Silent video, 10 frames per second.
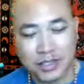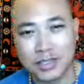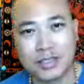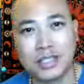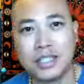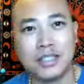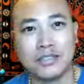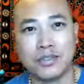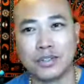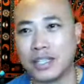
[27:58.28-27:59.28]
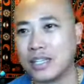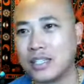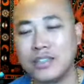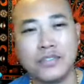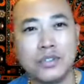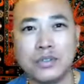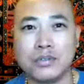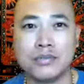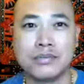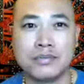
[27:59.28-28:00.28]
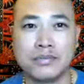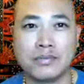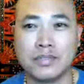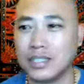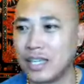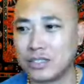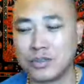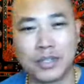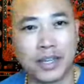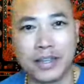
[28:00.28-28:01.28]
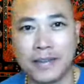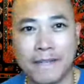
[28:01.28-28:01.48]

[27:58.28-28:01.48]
leave, or they leave you, and that's okay.